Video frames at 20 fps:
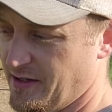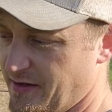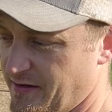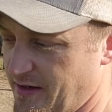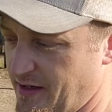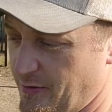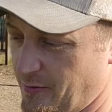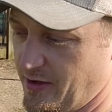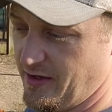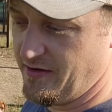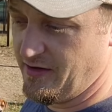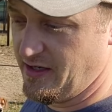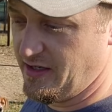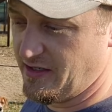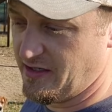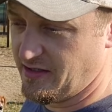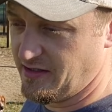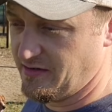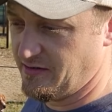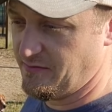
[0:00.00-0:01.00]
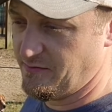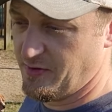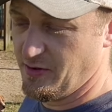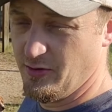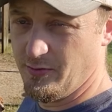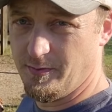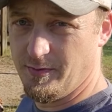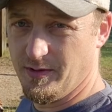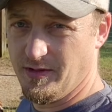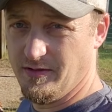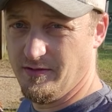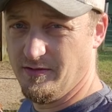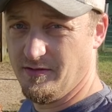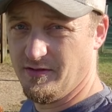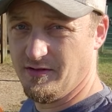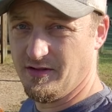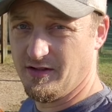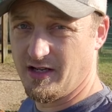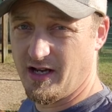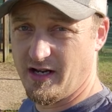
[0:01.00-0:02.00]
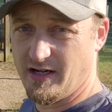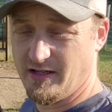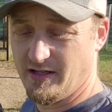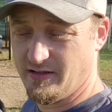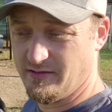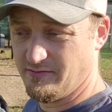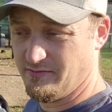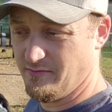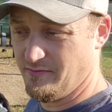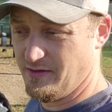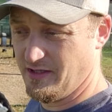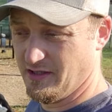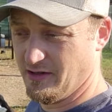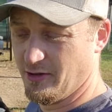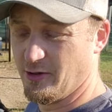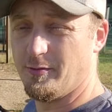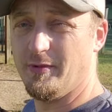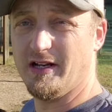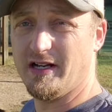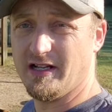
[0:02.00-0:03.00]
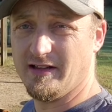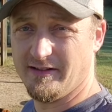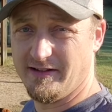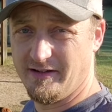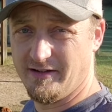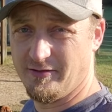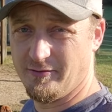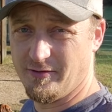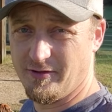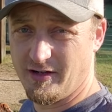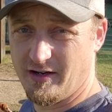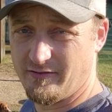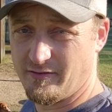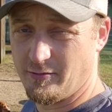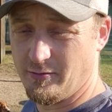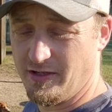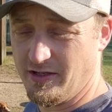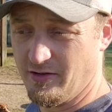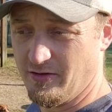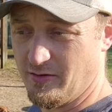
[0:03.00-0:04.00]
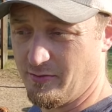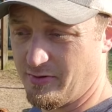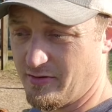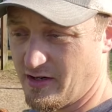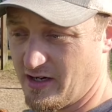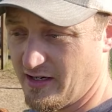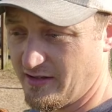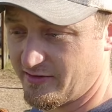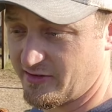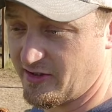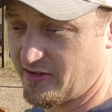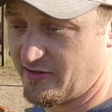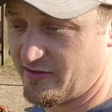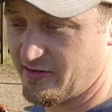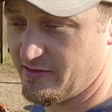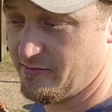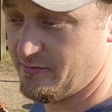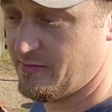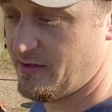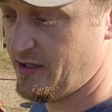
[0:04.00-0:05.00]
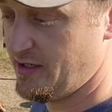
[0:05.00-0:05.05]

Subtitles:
that way they can poop and kind of be a little bit cleaner whenever we go to process them.